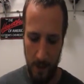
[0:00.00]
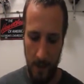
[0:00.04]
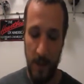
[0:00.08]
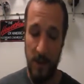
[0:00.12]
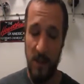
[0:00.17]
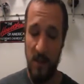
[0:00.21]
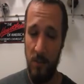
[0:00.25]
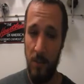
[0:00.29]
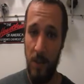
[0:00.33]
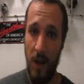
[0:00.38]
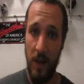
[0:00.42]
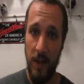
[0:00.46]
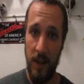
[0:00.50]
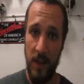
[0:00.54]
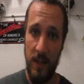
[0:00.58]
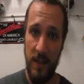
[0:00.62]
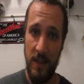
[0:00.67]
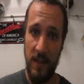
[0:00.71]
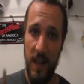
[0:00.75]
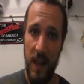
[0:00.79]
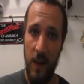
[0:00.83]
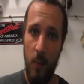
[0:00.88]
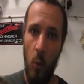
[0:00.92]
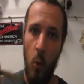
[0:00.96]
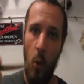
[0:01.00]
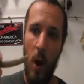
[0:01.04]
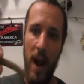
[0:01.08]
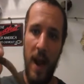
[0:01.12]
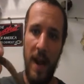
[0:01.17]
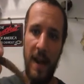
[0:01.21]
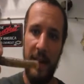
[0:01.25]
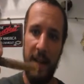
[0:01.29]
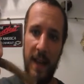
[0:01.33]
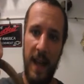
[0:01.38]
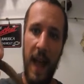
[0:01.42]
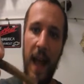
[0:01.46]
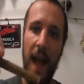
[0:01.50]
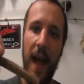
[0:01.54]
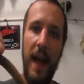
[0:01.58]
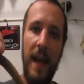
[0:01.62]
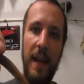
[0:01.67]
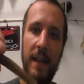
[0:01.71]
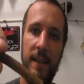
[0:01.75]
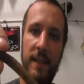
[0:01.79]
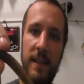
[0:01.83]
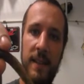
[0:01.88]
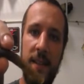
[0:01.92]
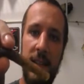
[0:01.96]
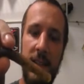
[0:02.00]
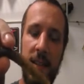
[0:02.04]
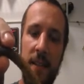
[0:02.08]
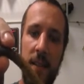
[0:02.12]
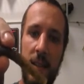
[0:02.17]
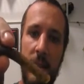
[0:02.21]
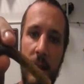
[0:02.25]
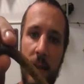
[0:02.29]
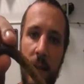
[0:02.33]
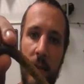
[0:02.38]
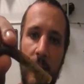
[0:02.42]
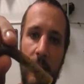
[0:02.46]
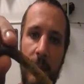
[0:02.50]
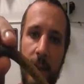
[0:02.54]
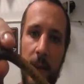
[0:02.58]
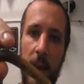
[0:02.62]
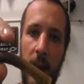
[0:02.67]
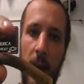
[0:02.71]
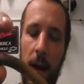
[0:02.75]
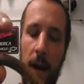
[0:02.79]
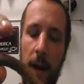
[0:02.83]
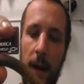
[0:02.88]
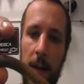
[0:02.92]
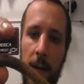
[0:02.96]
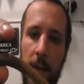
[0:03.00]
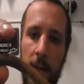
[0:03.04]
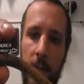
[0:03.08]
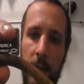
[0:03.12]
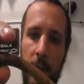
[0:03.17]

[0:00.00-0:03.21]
about the same weight as a